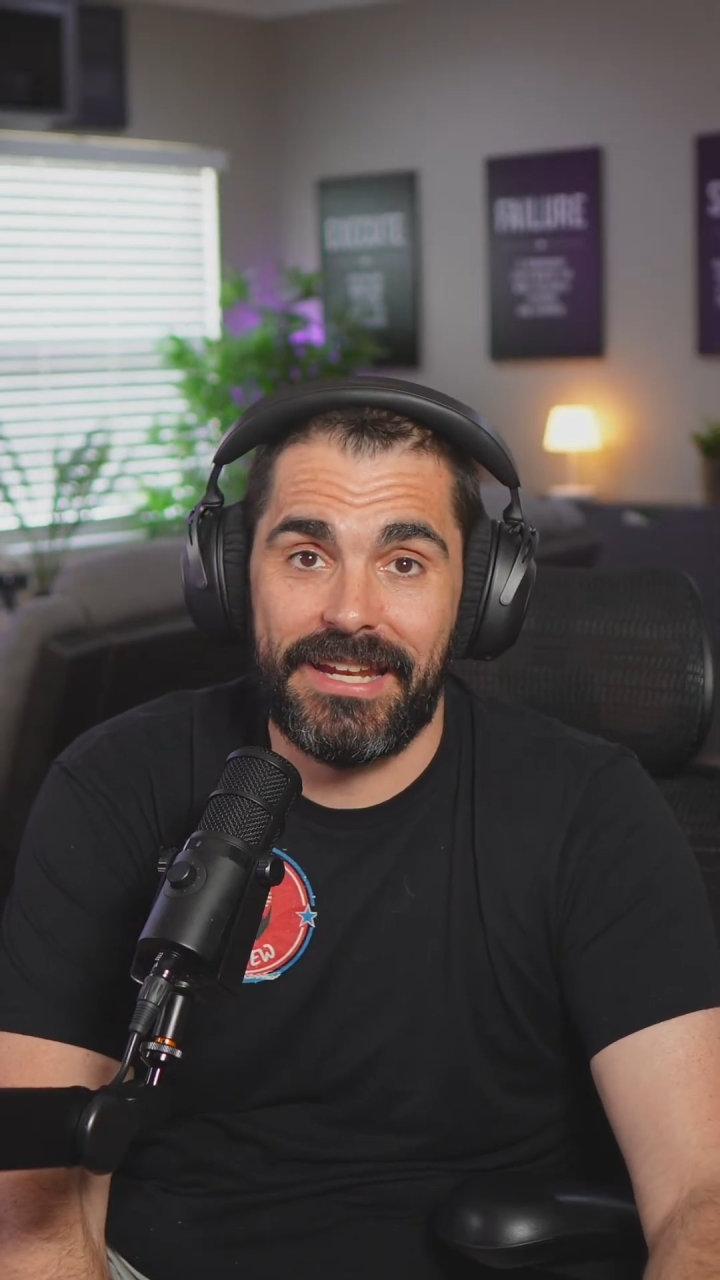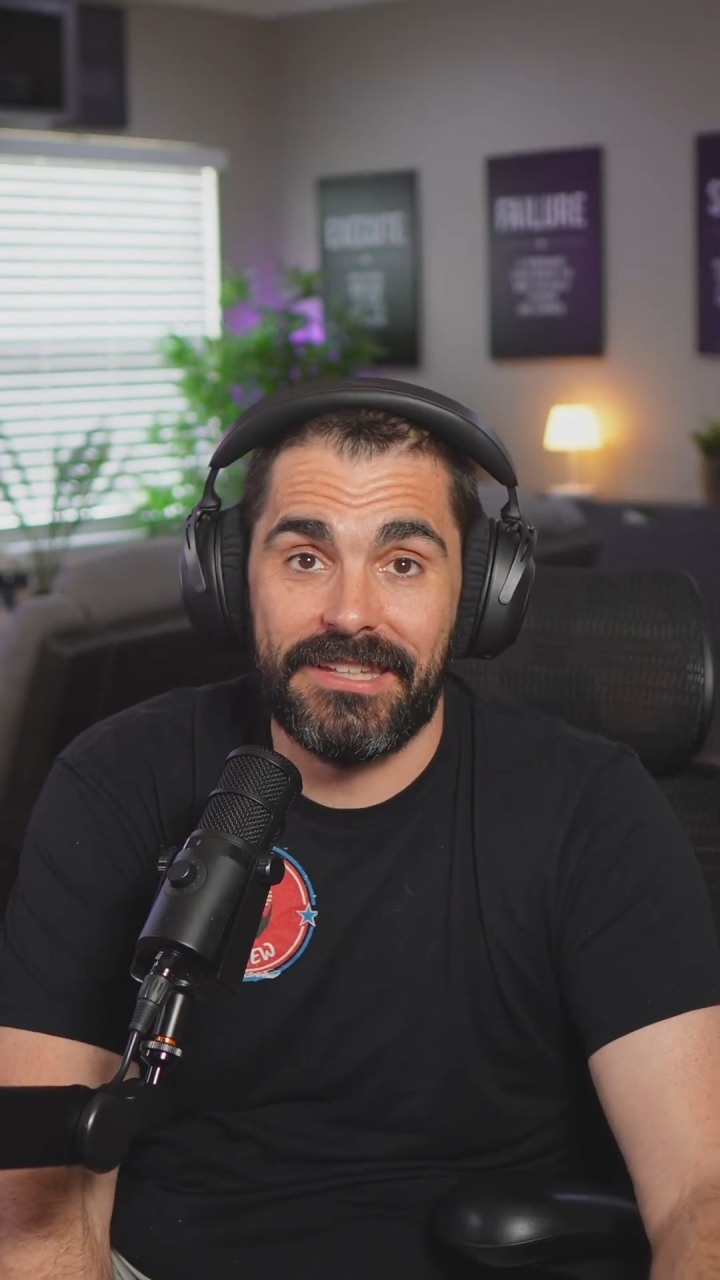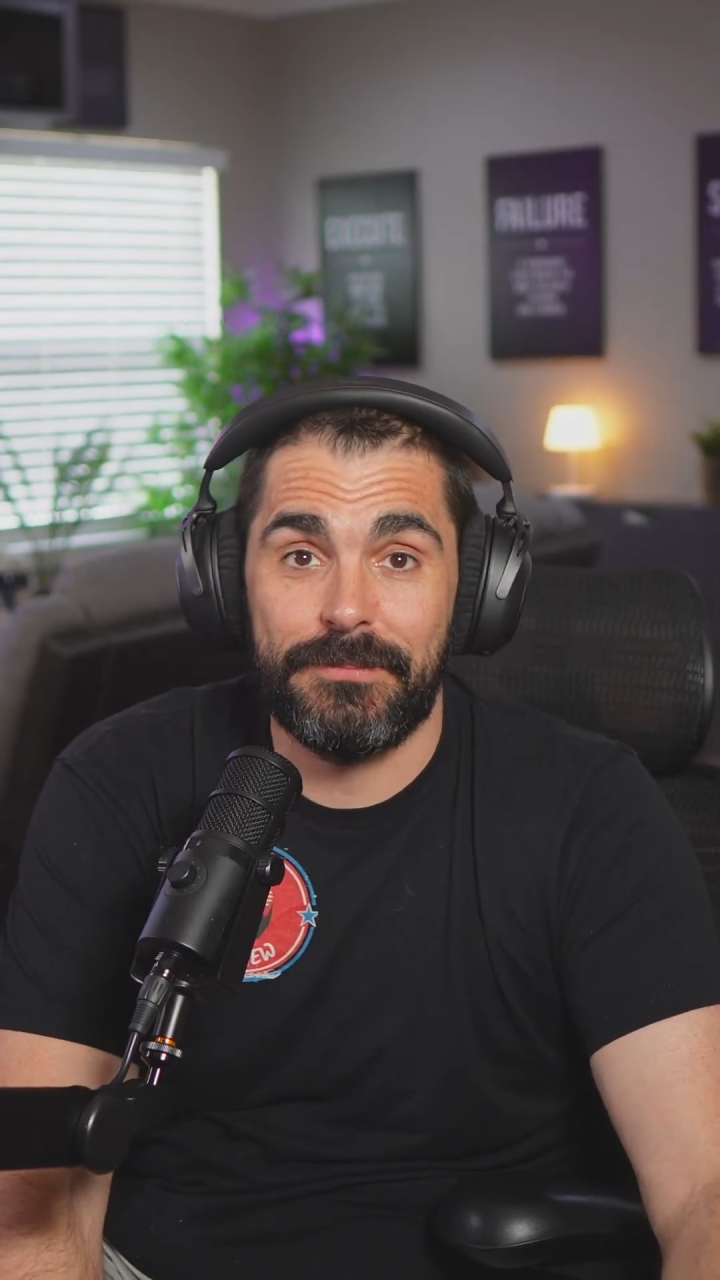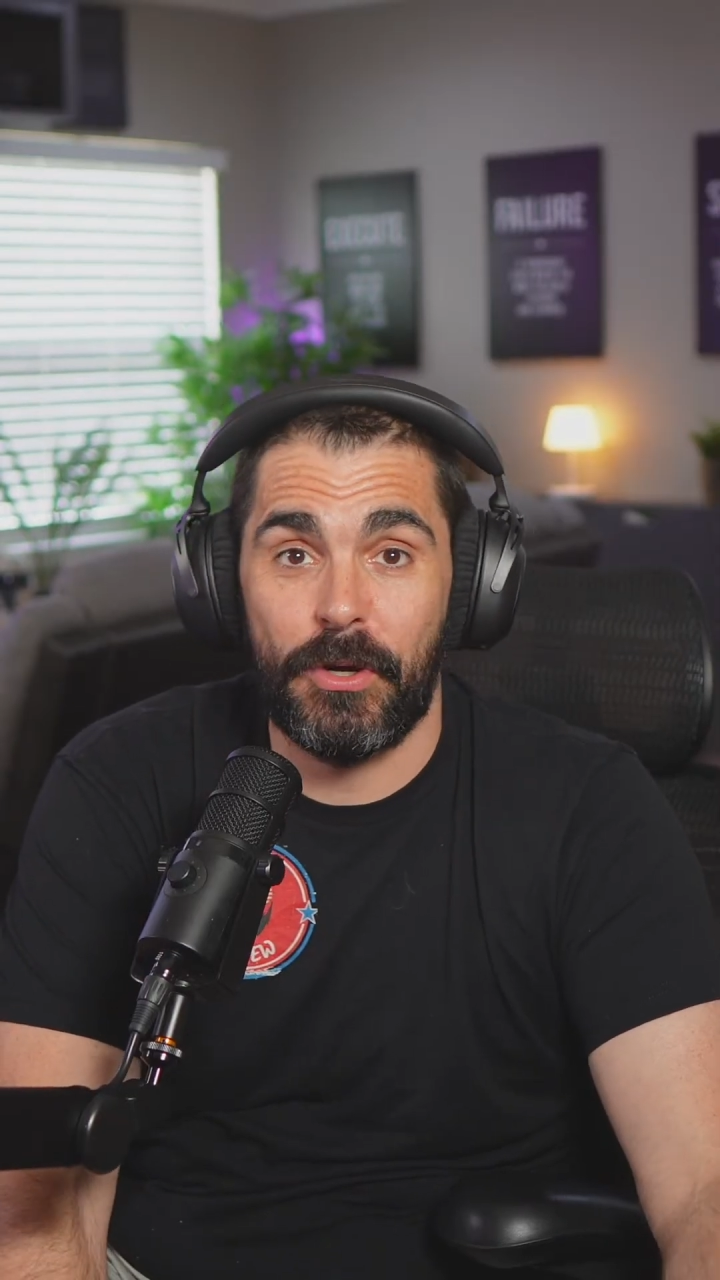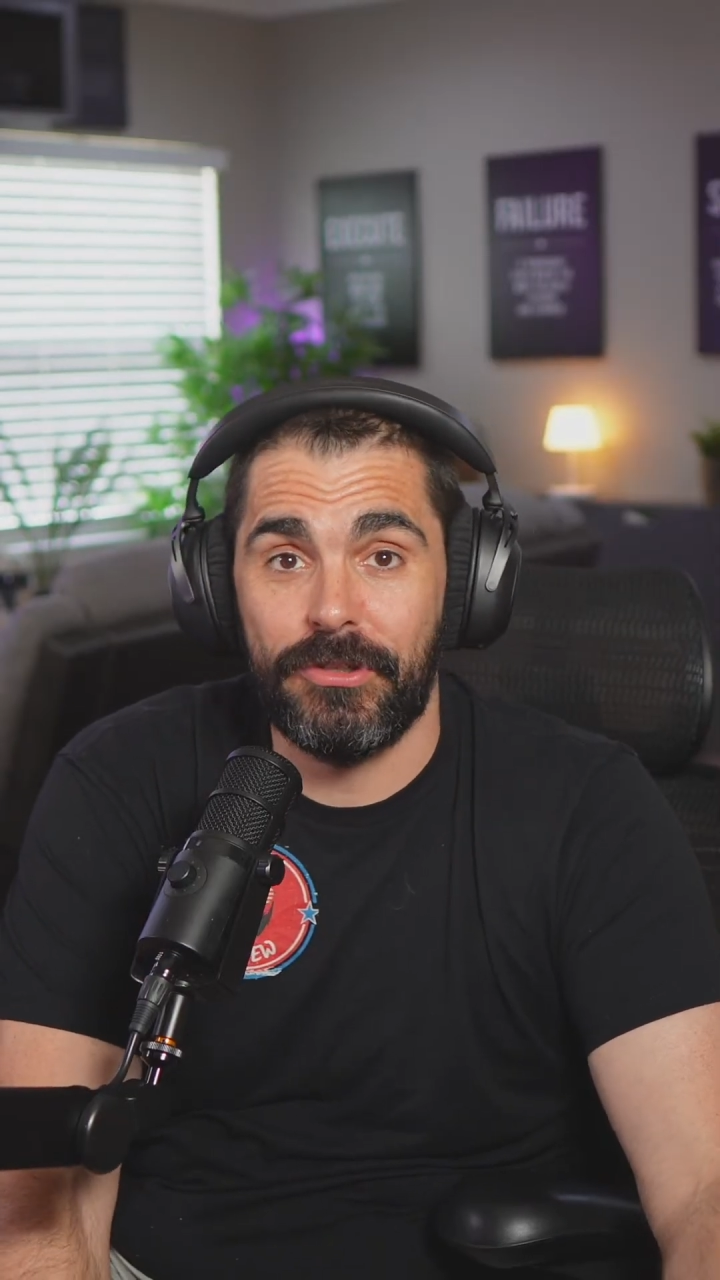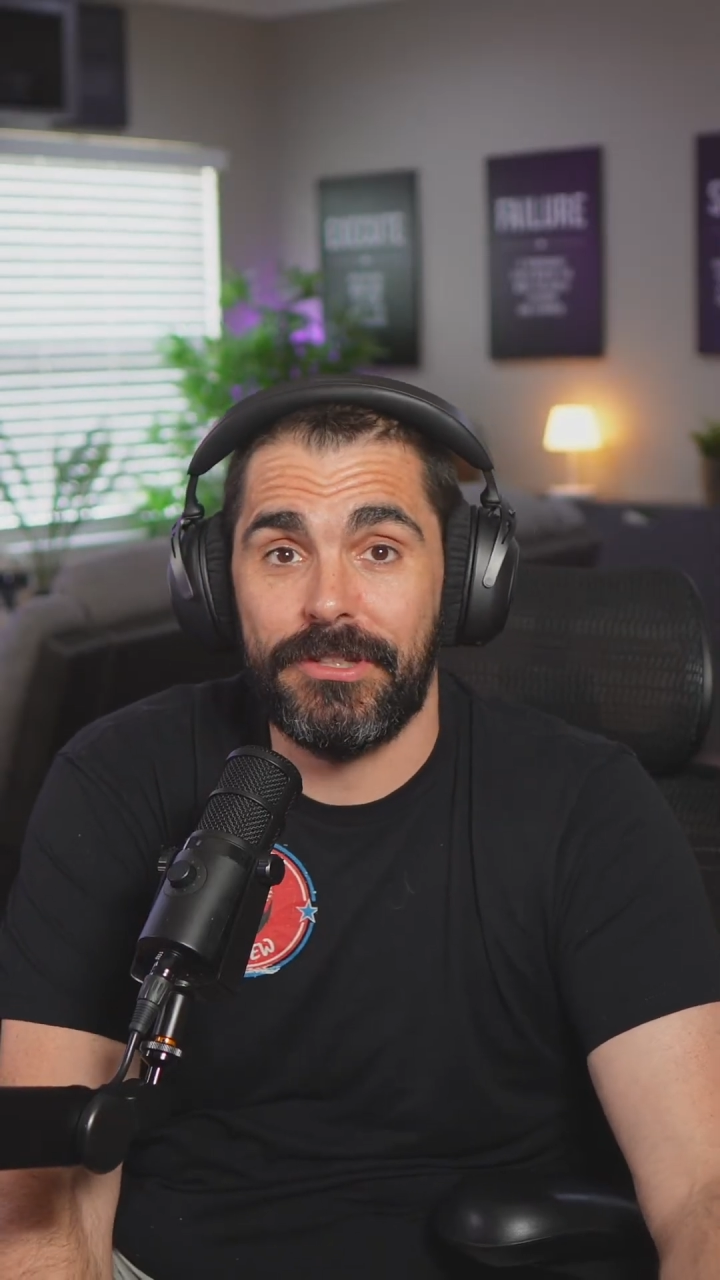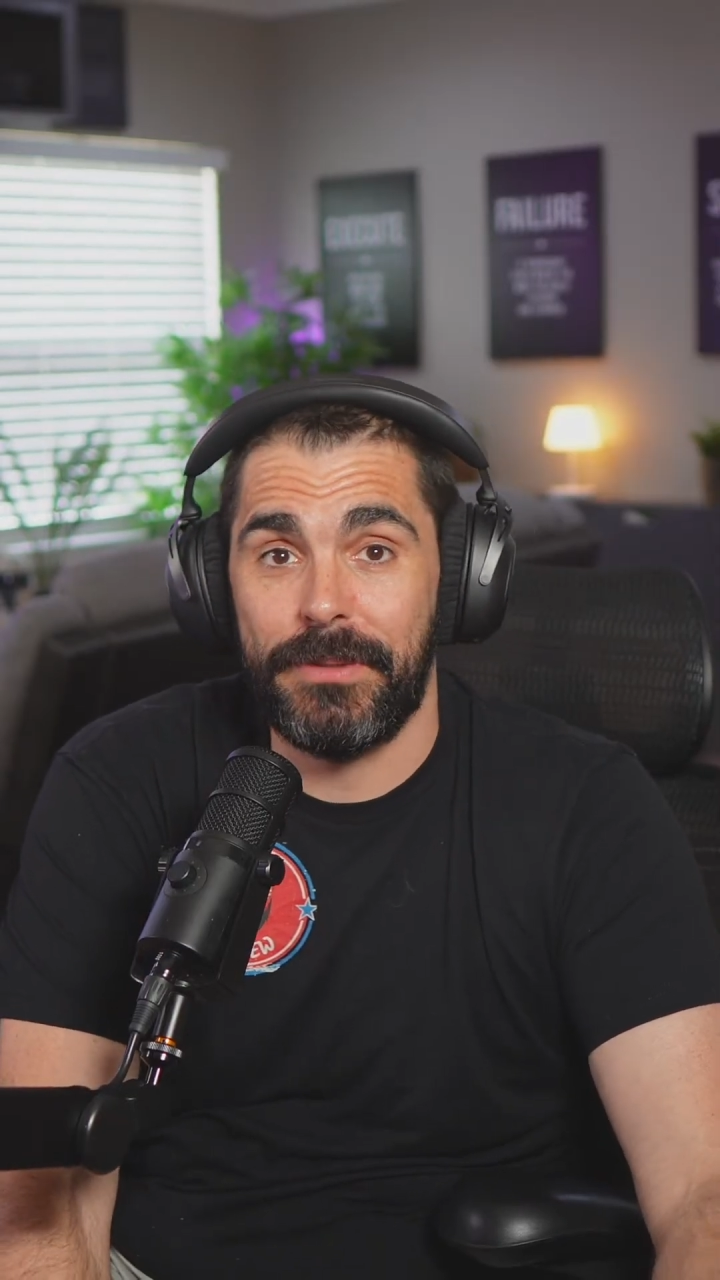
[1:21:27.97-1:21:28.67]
It's supposed to